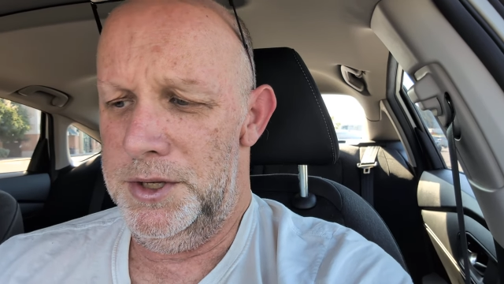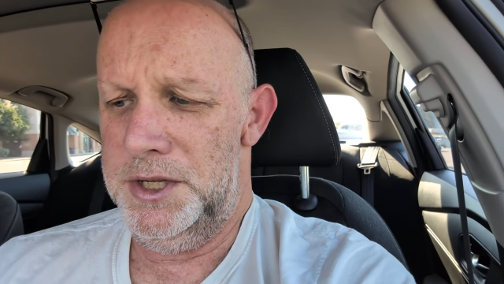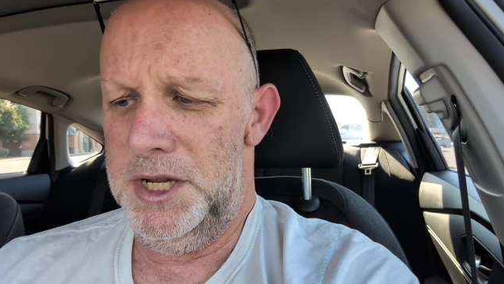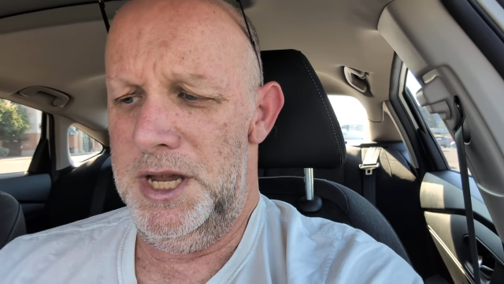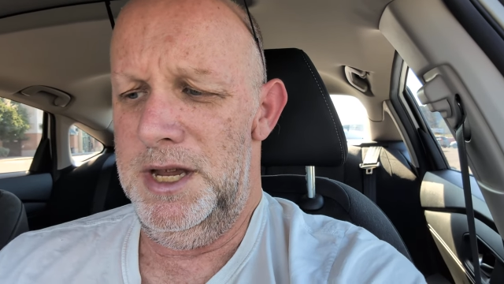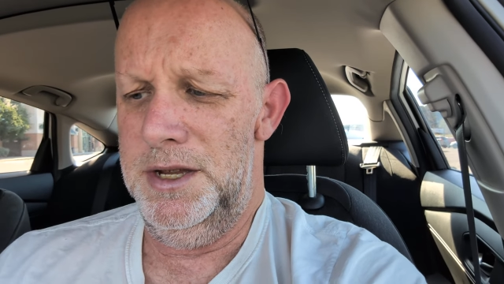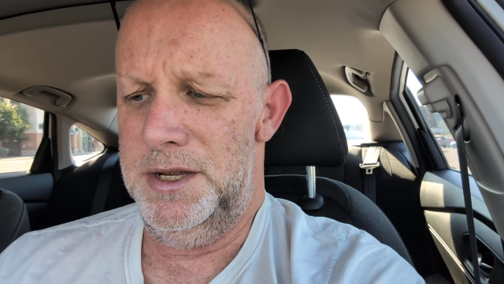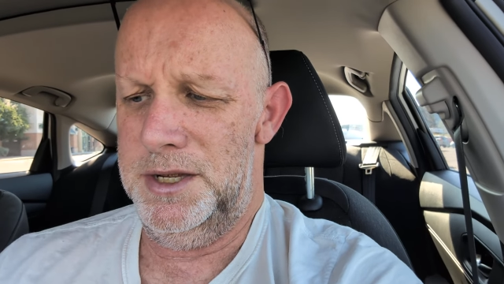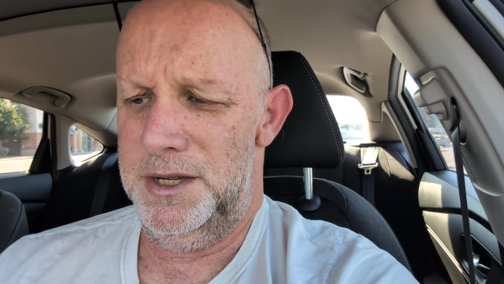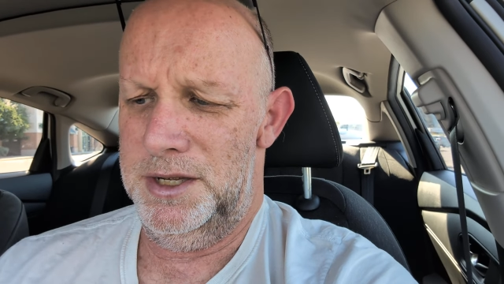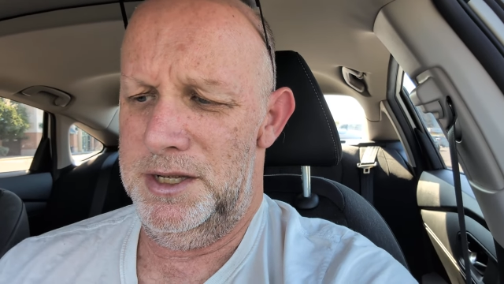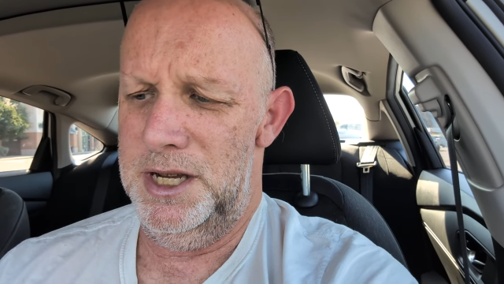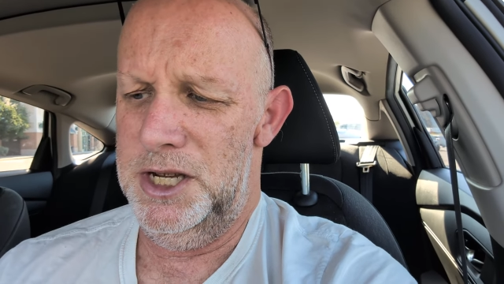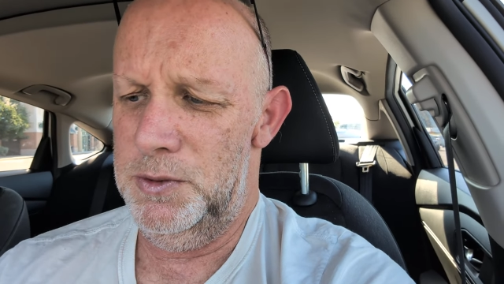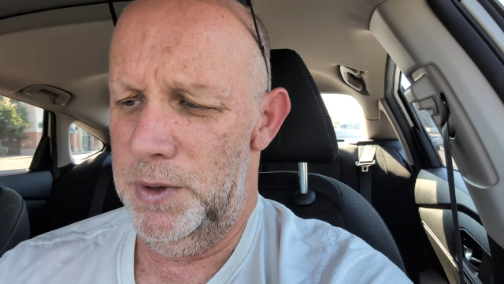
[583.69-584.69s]
sees
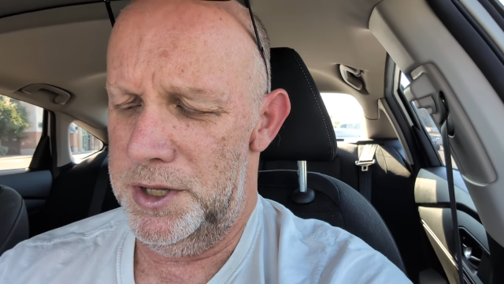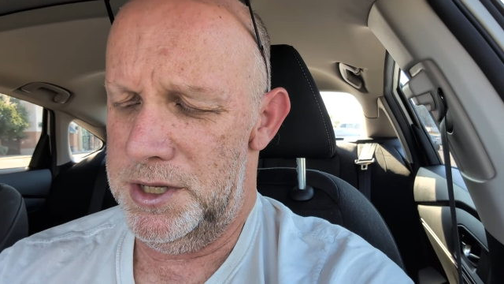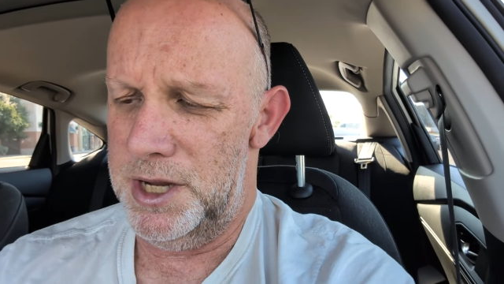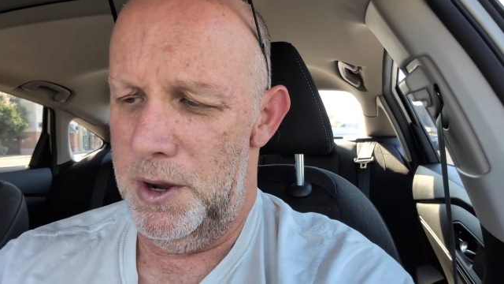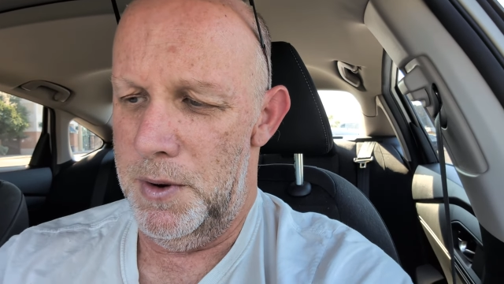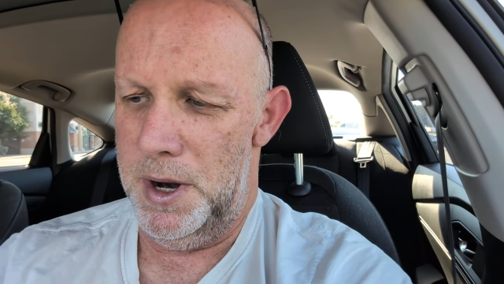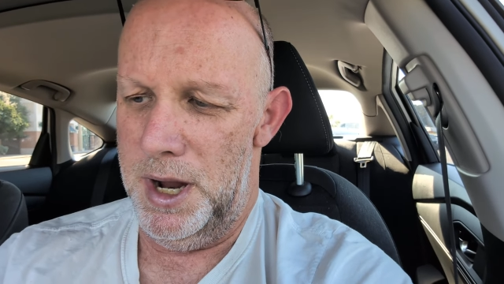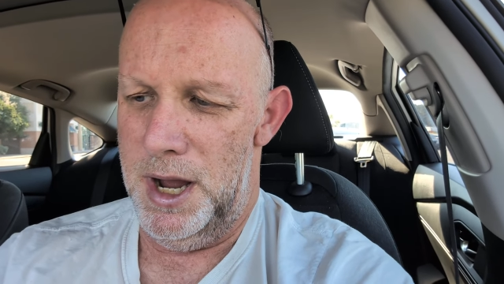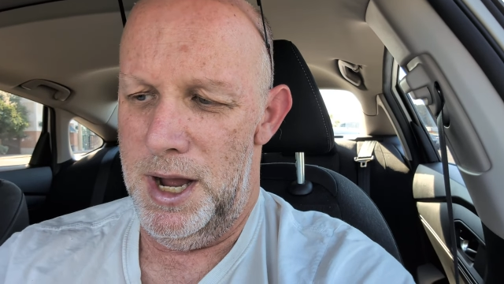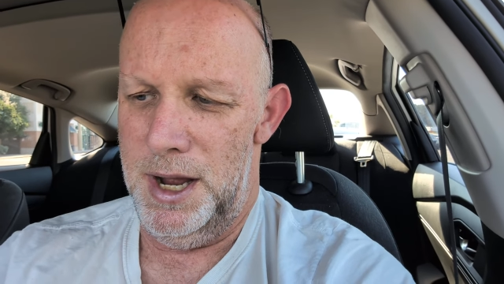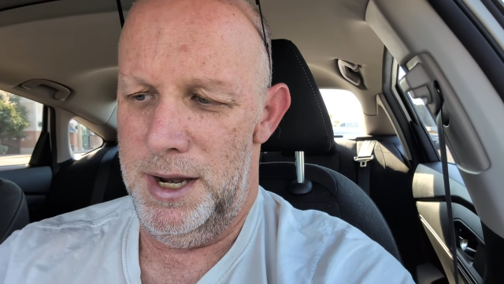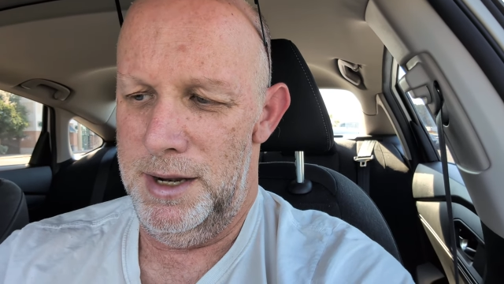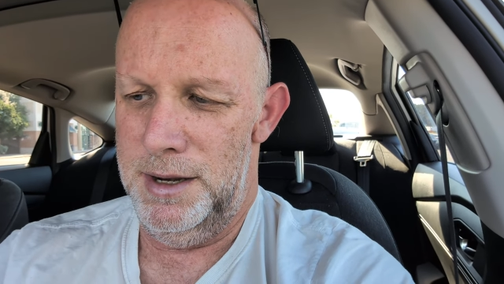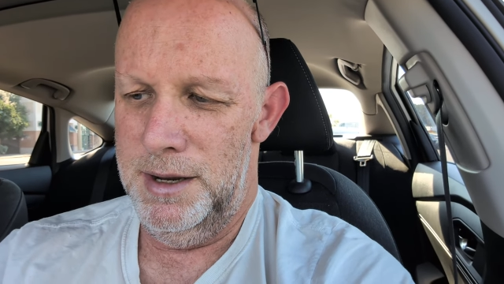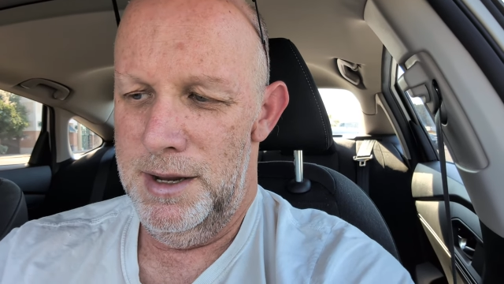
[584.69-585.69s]
sees what's going
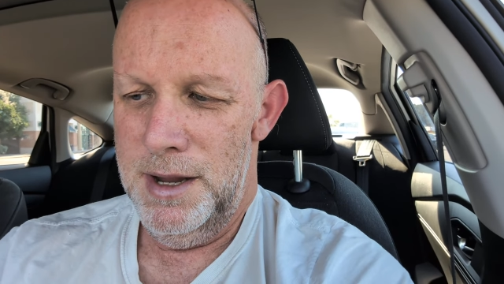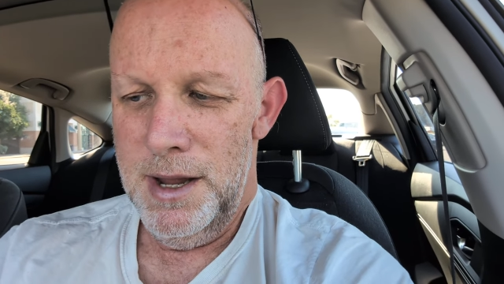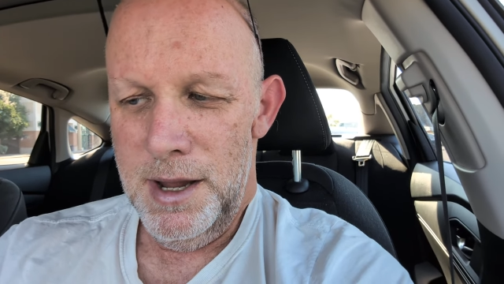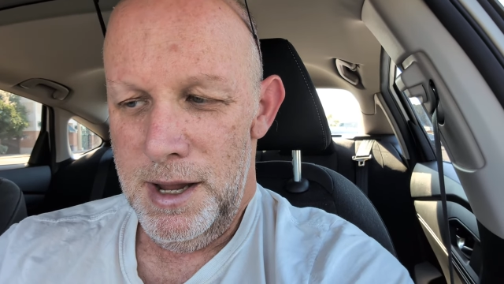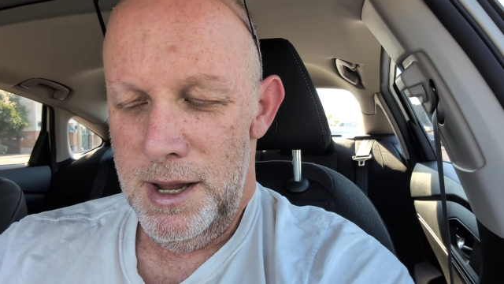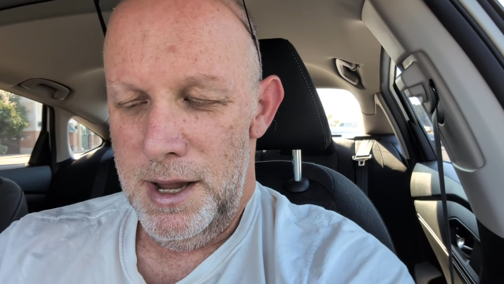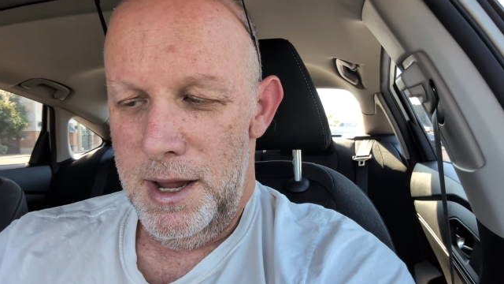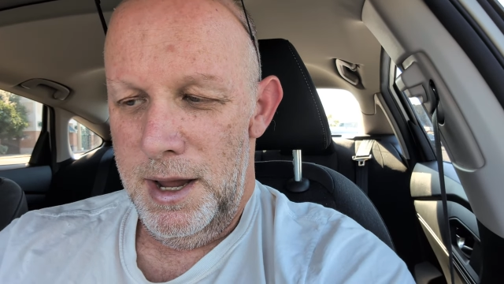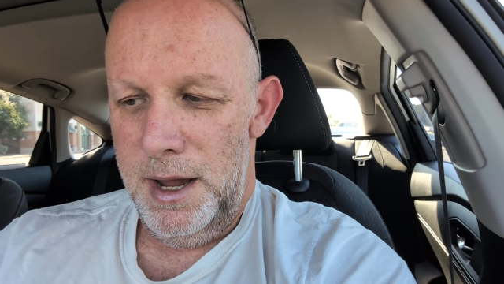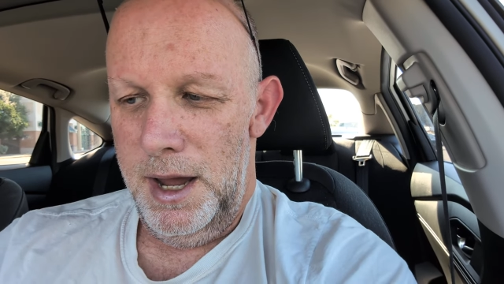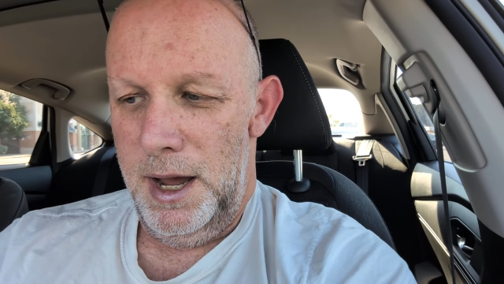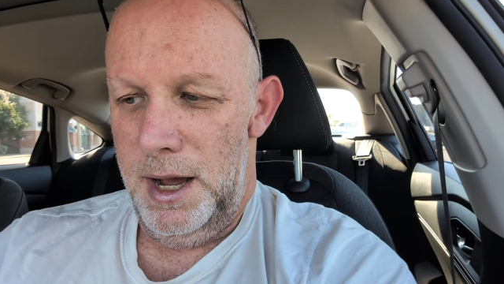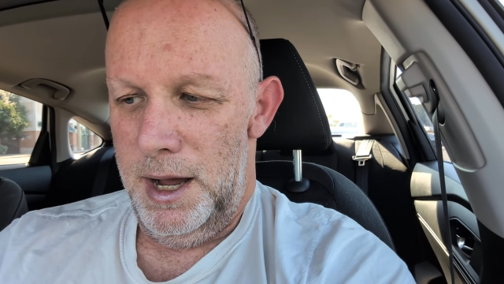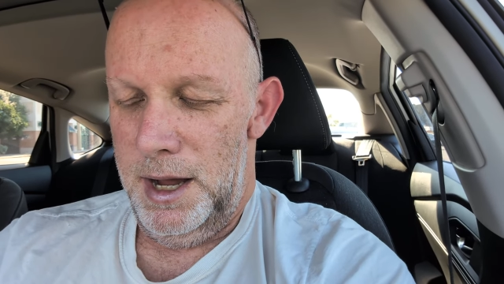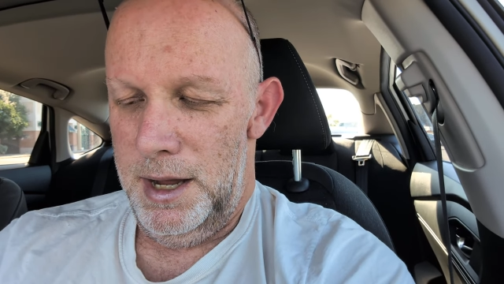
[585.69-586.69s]
on,
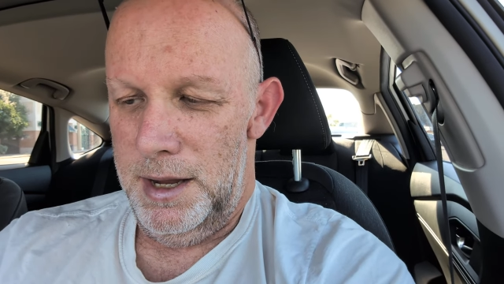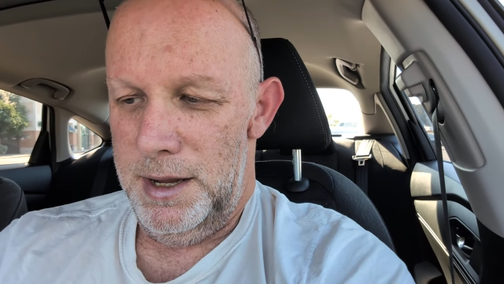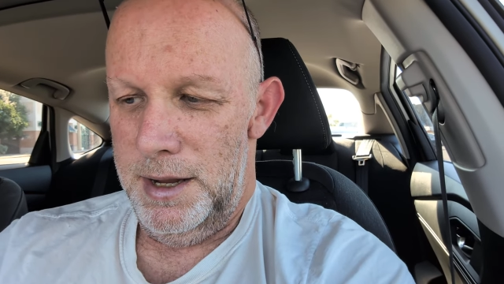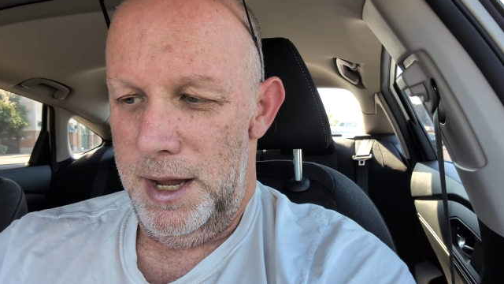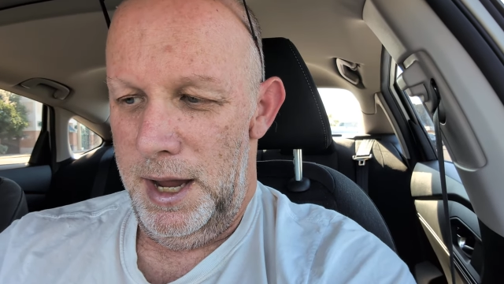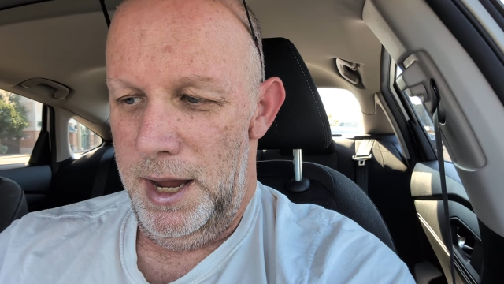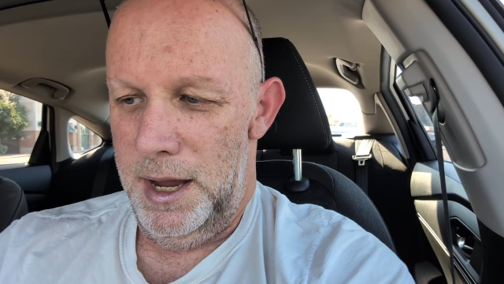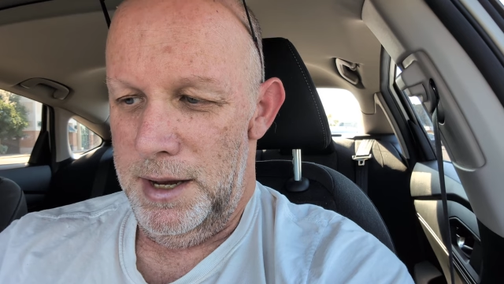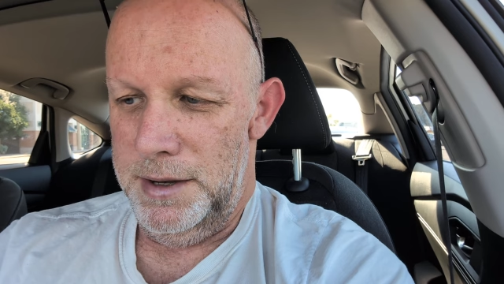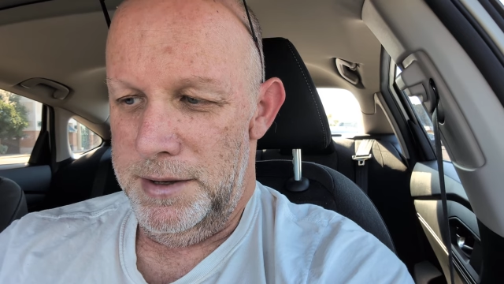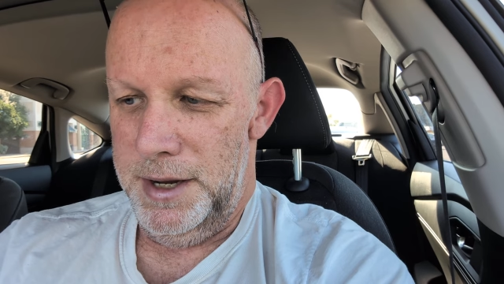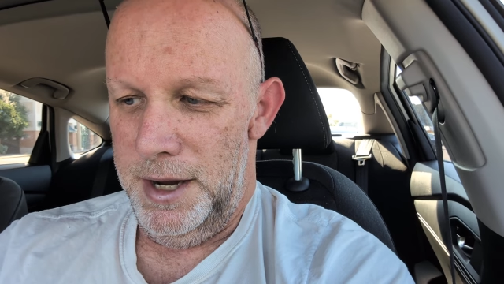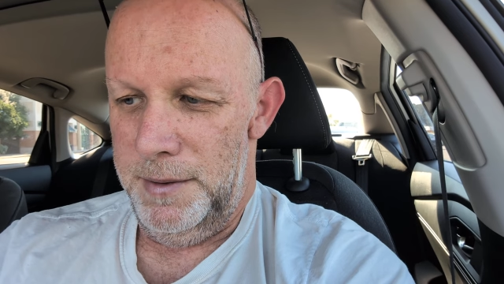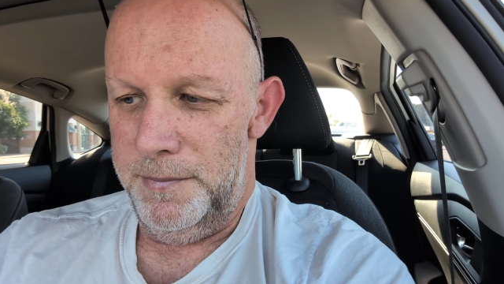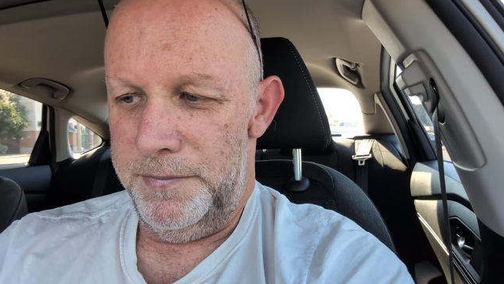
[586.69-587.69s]
uh, and
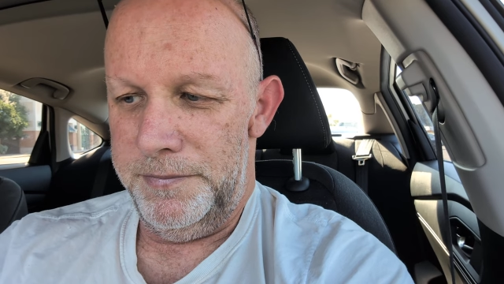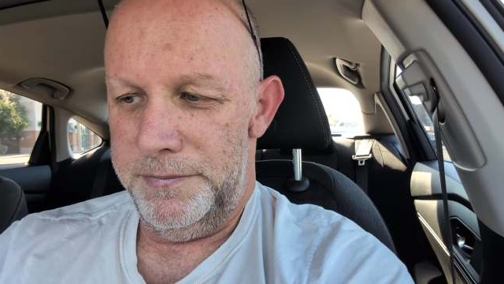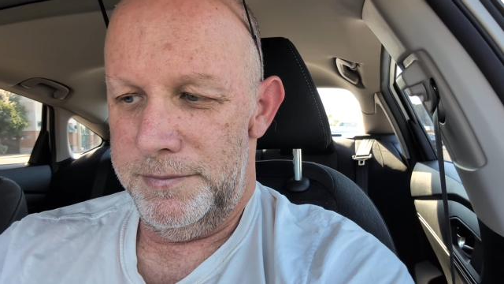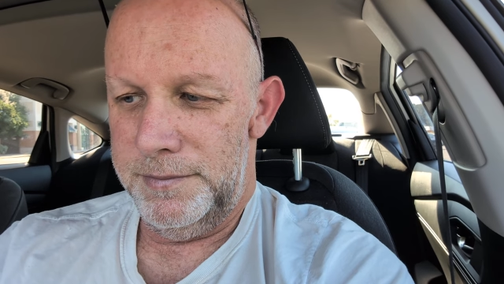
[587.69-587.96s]
um,